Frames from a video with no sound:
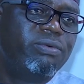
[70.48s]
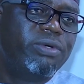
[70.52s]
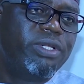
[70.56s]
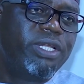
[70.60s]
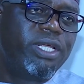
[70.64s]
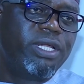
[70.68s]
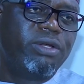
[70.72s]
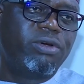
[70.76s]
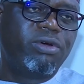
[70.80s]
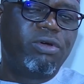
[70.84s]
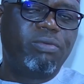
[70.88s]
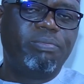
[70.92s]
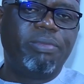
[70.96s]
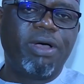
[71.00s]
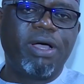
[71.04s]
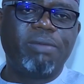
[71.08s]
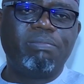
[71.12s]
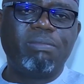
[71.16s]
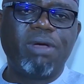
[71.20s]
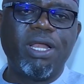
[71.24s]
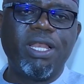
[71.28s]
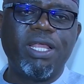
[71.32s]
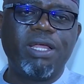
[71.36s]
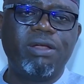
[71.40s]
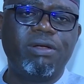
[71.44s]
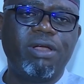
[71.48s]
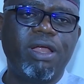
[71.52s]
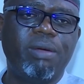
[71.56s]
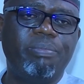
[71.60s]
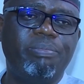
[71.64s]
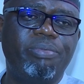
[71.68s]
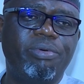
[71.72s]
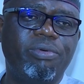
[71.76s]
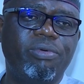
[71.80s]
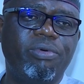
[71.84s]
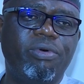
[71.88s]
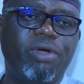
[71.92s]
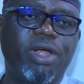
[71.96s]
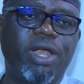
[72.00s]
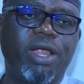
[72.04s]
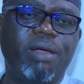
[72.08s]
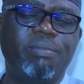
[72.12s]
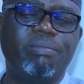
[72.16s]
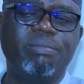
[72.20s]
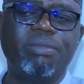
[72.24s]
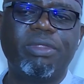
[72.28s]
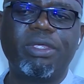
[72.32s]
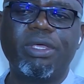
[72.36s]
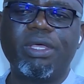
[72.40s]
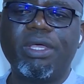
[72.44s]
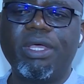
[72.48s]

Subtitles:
With the rollback malaria program